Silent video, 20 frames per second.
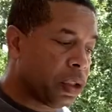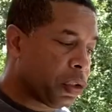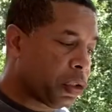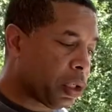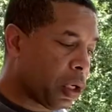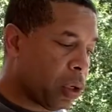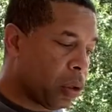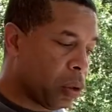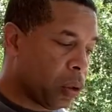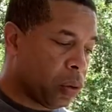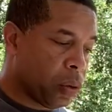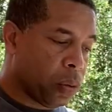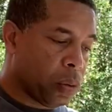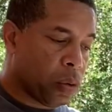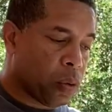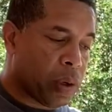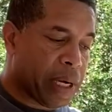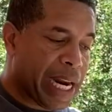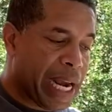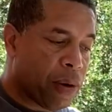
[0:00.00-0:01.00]
so
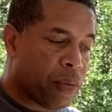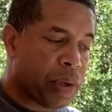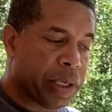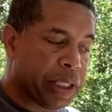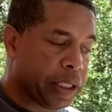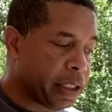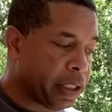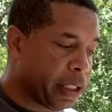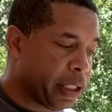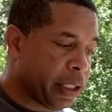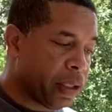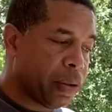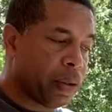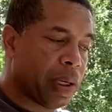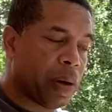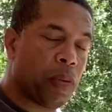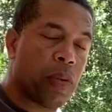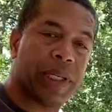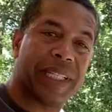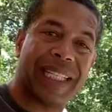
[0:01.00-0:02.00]
what I wanted to do,
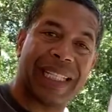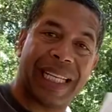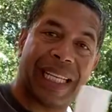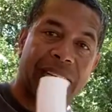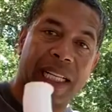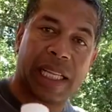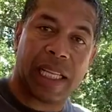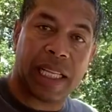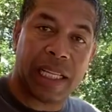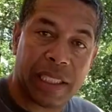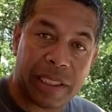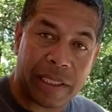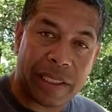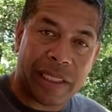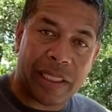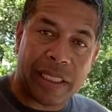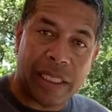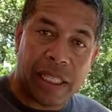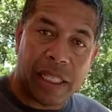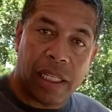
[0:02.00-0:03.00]
I wanted to get
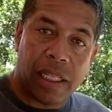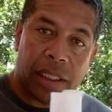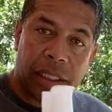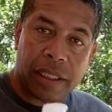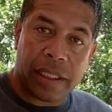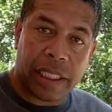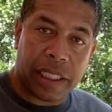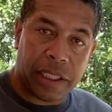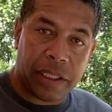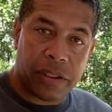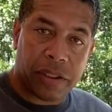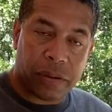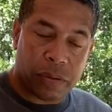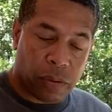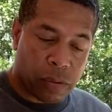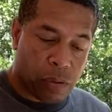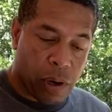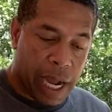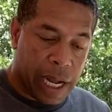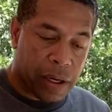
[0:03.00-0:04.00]
these
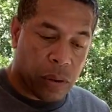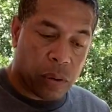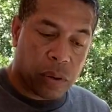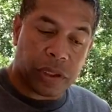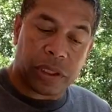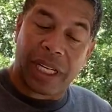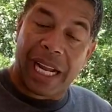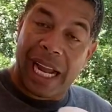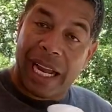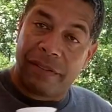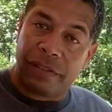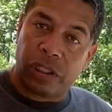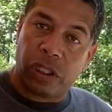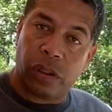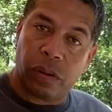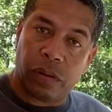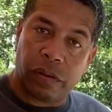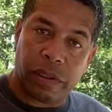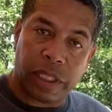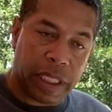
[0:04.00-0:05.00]
rod holders. I have
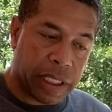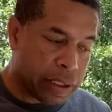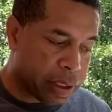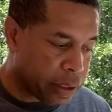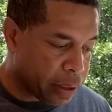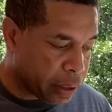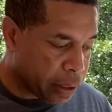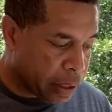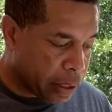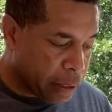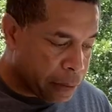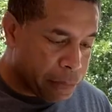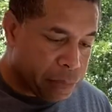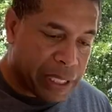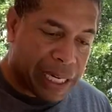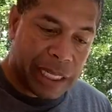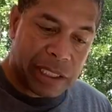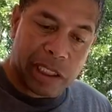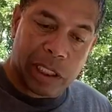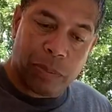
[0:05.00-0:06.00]
two of these
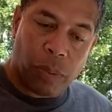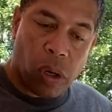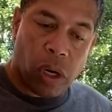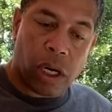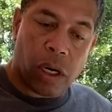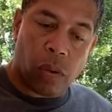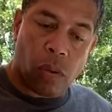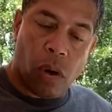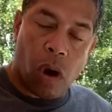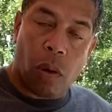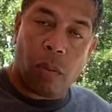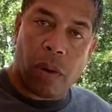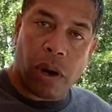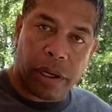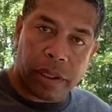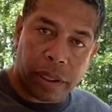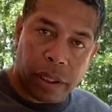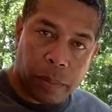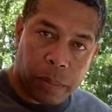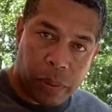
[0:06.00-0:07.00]
that I just bought at
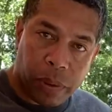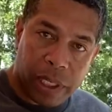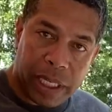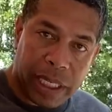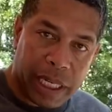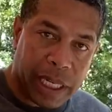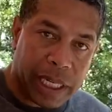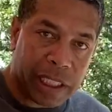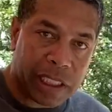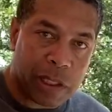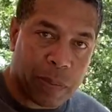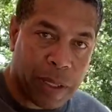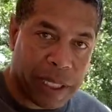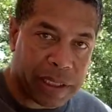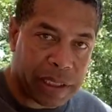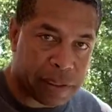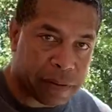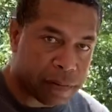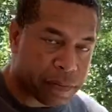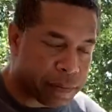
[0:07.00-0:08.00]
Walmart. They're pretty
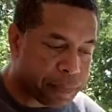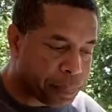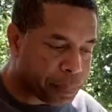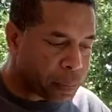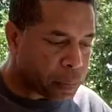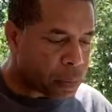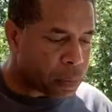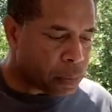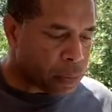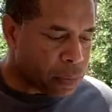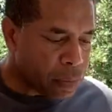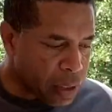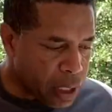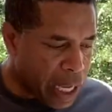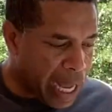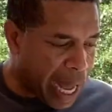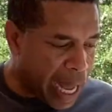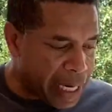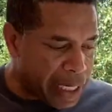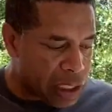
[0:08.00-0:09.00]
inexpensive.
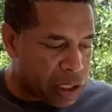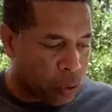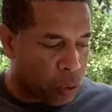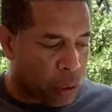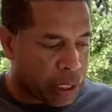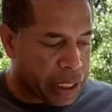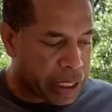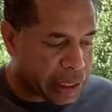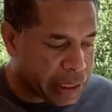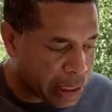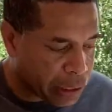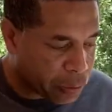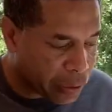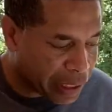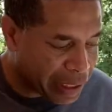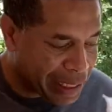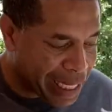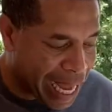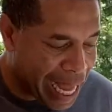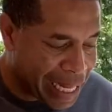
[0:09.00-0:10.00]
I just wanted to
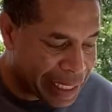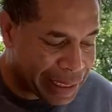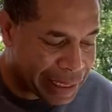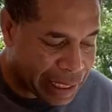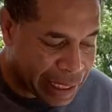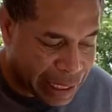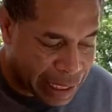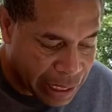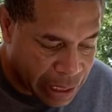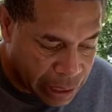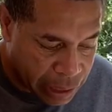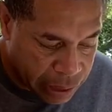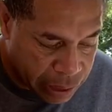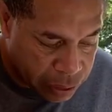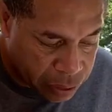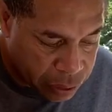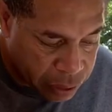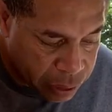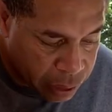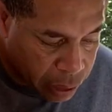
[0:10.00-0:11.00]
attach
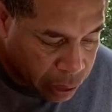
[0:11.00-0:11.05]
these